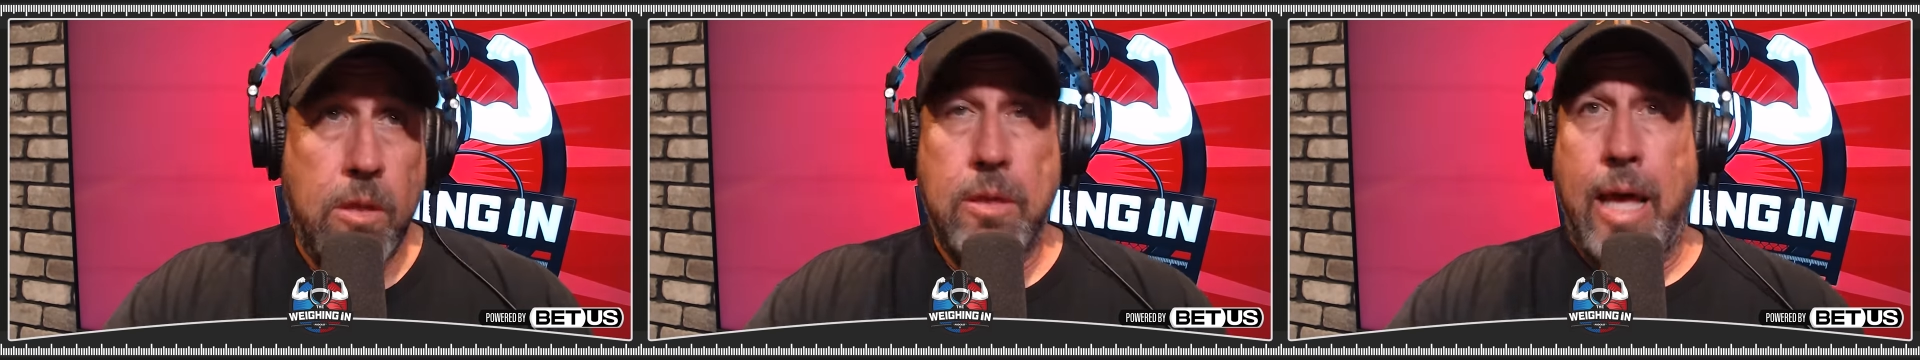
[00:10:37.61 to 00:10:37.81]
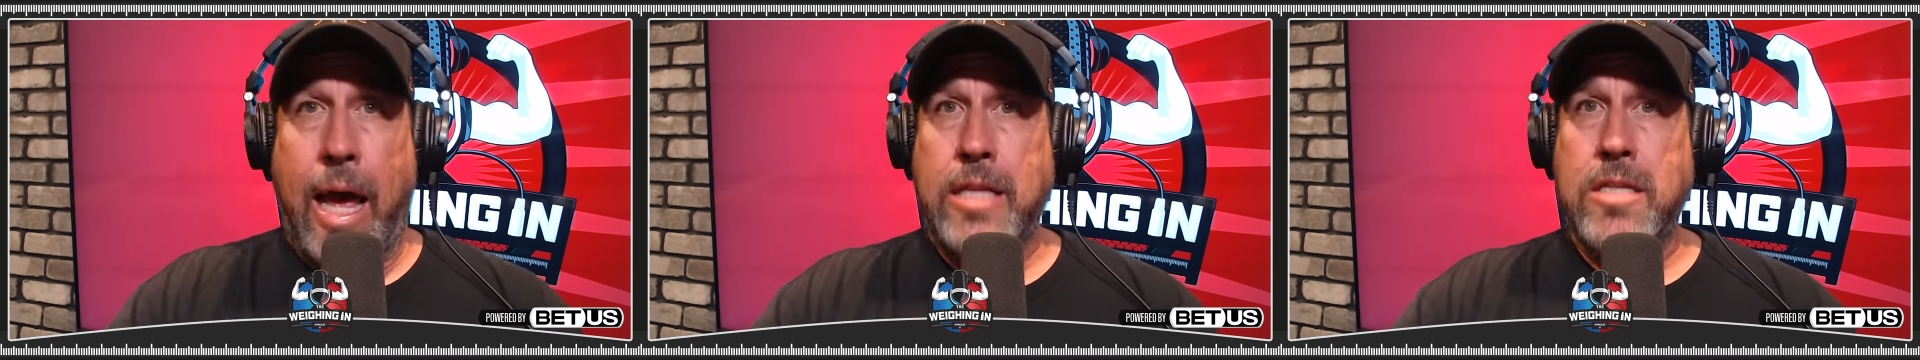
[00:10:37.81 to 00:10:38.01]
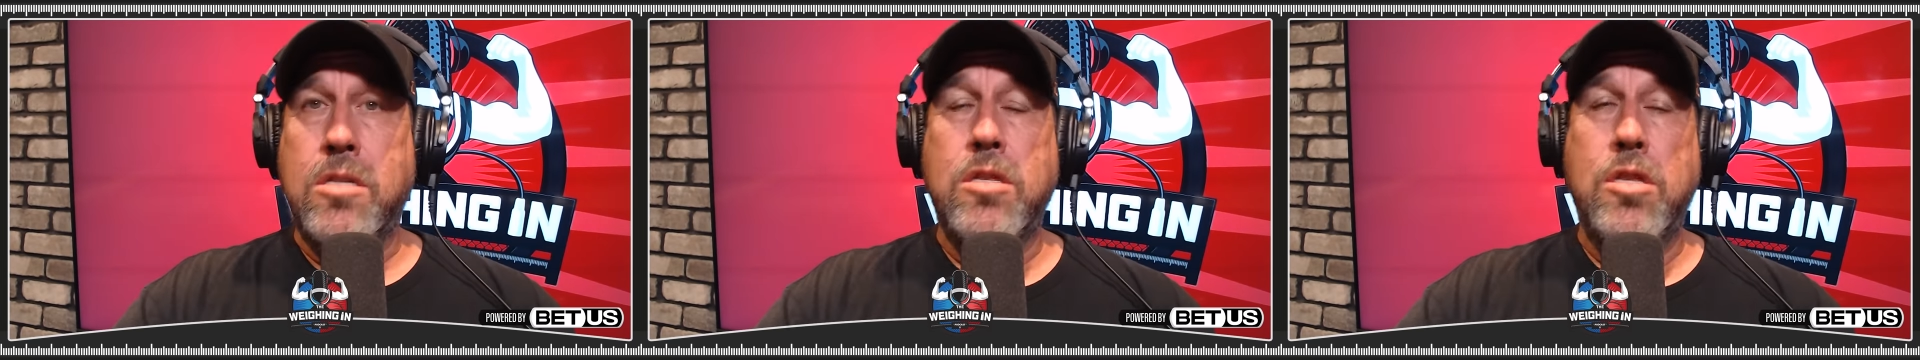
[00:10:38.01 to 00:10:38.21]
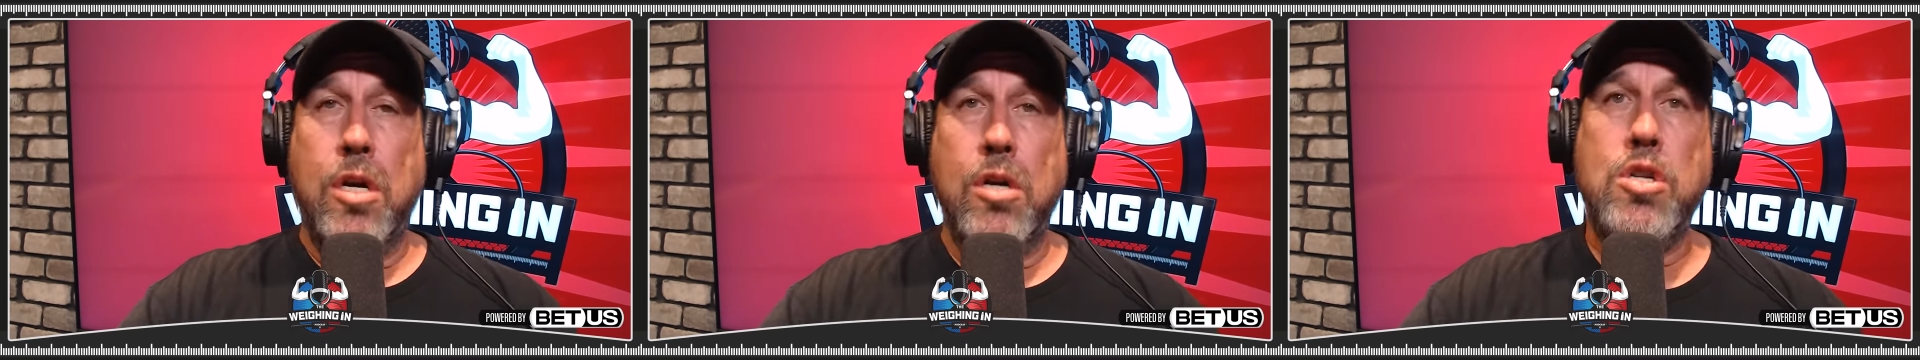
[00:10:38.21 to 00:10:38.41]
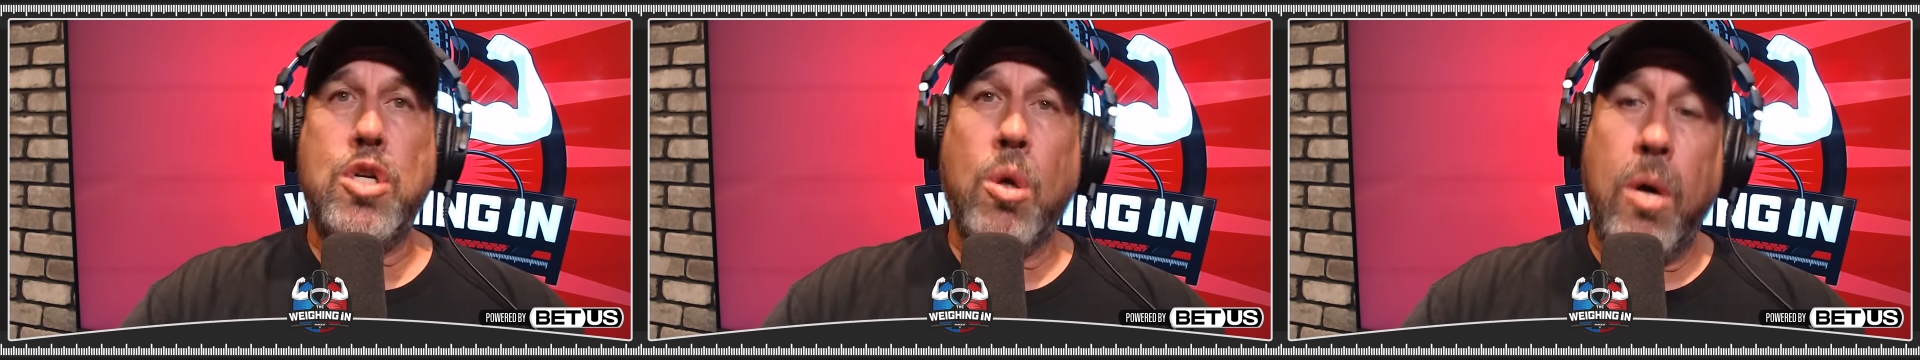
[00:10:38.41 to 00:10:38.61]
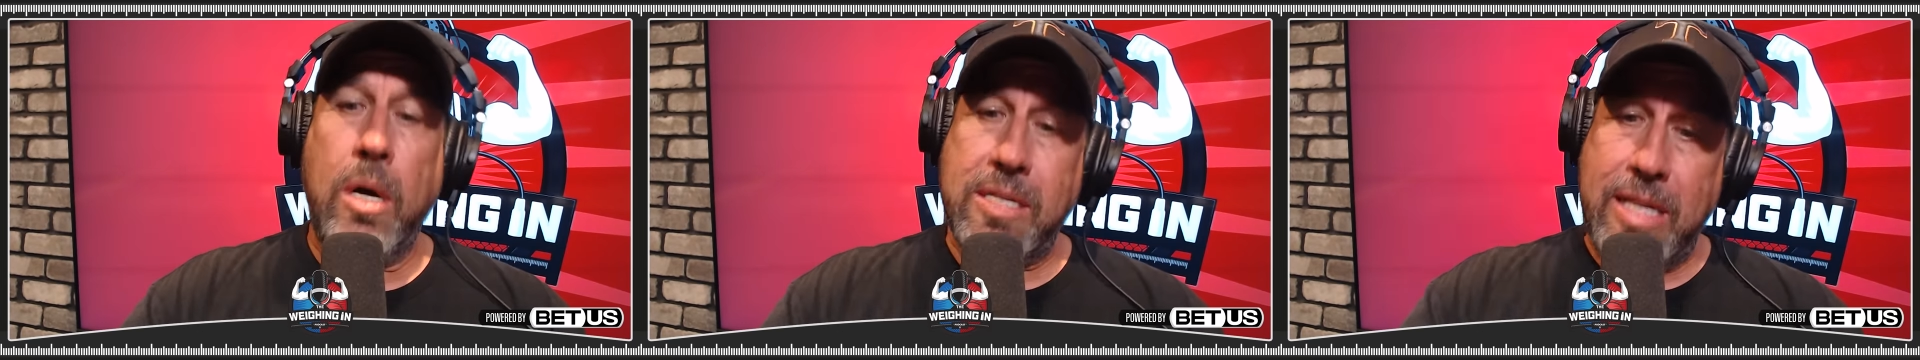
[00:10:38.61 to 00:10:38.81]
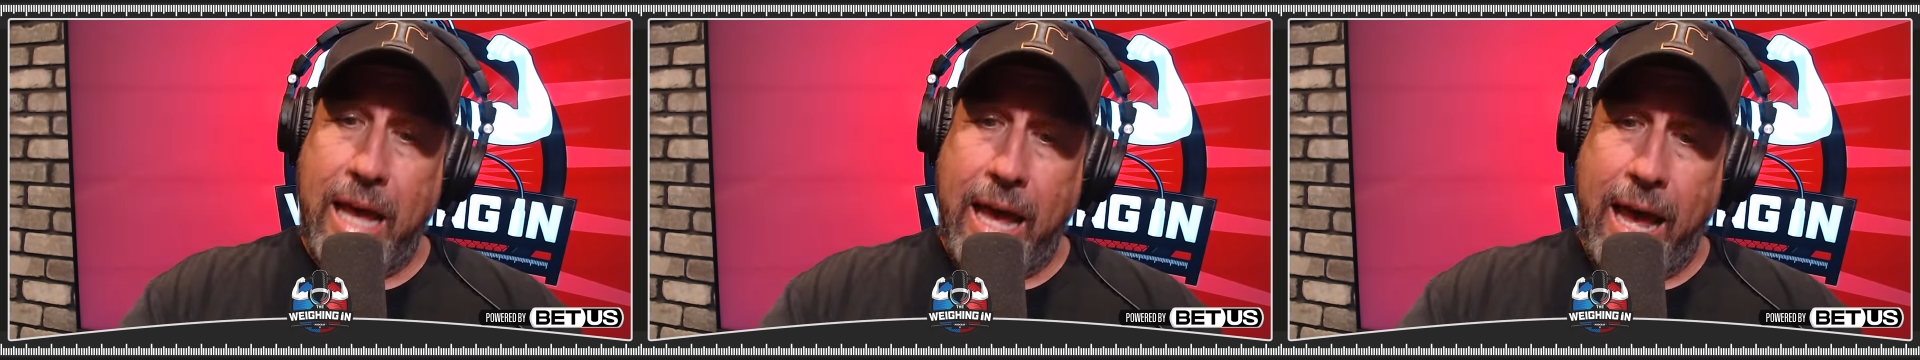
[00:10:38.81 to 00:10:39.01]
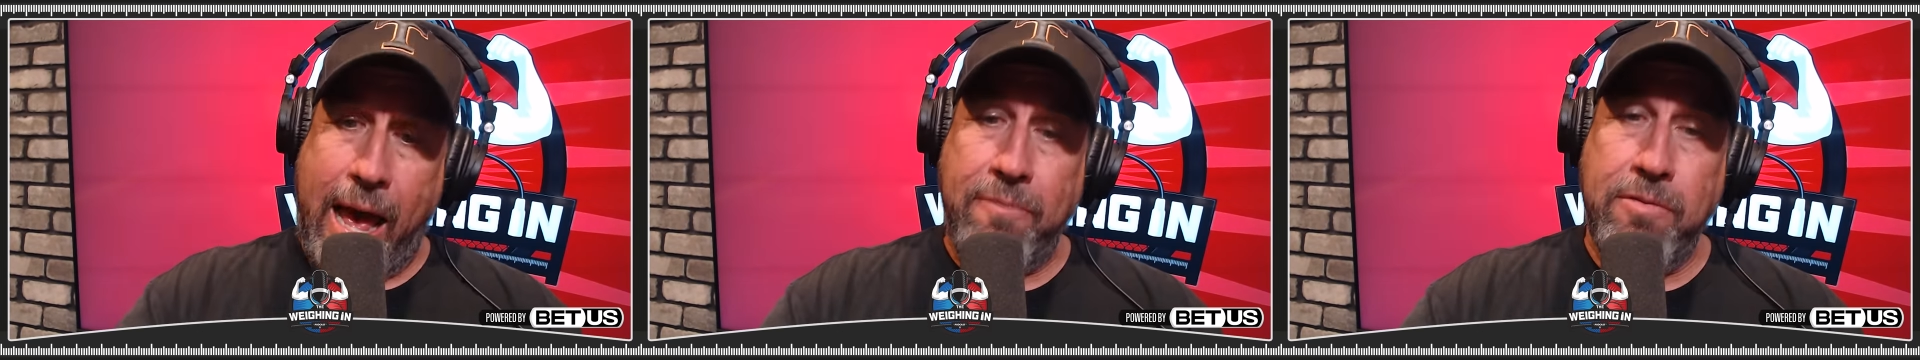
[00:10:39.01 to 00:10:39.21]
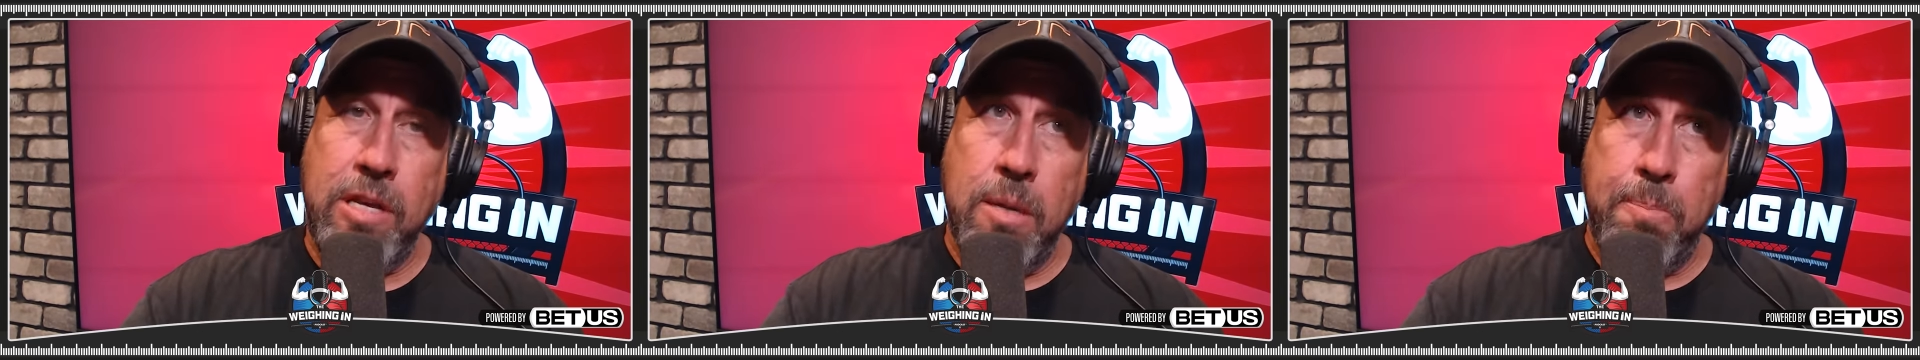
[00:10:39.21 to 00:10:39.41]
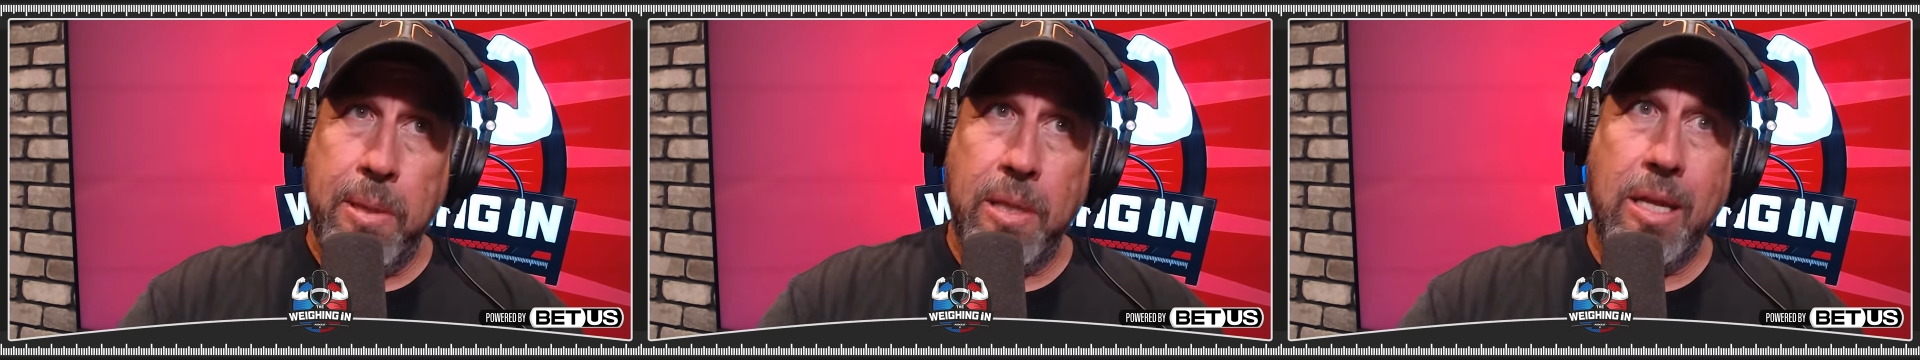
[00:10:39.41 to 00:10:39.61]
That's their choice. They have
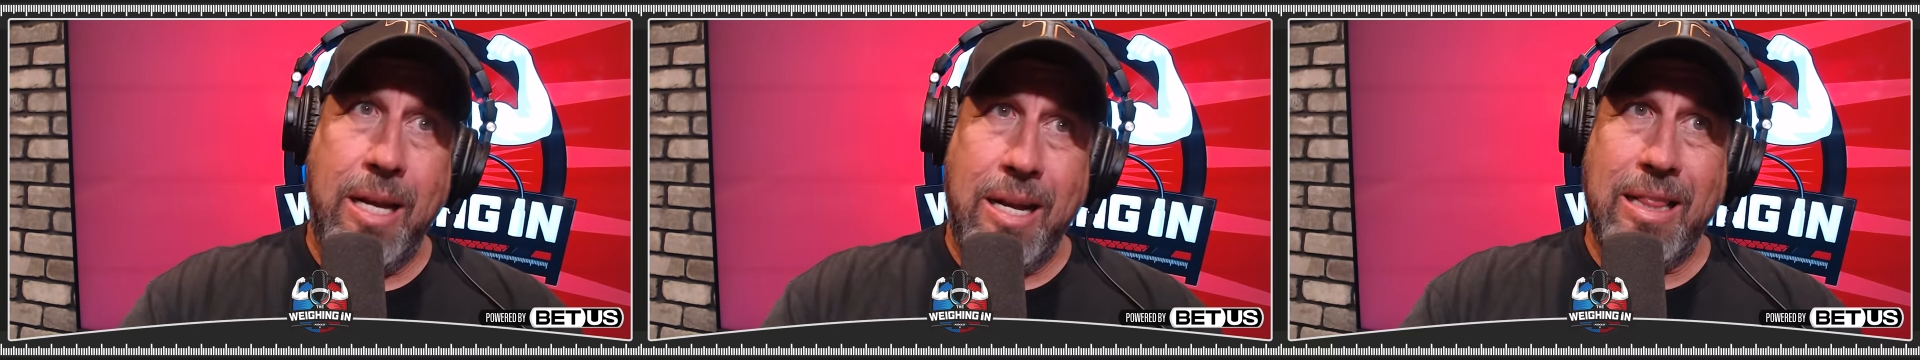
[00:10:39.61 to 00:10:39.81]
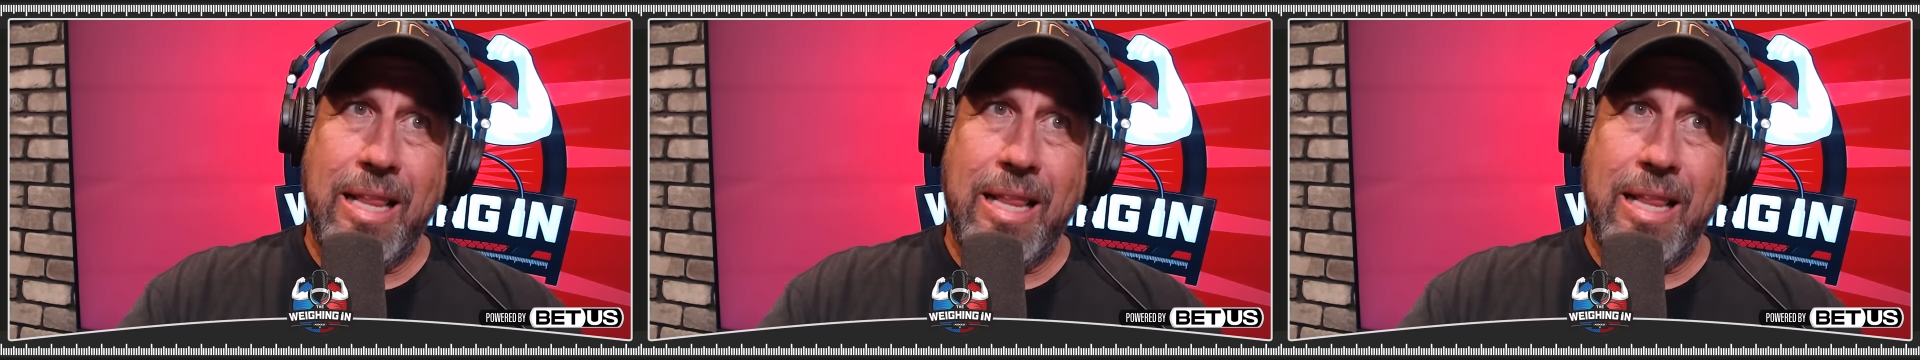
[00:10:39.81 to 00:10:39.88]
the ability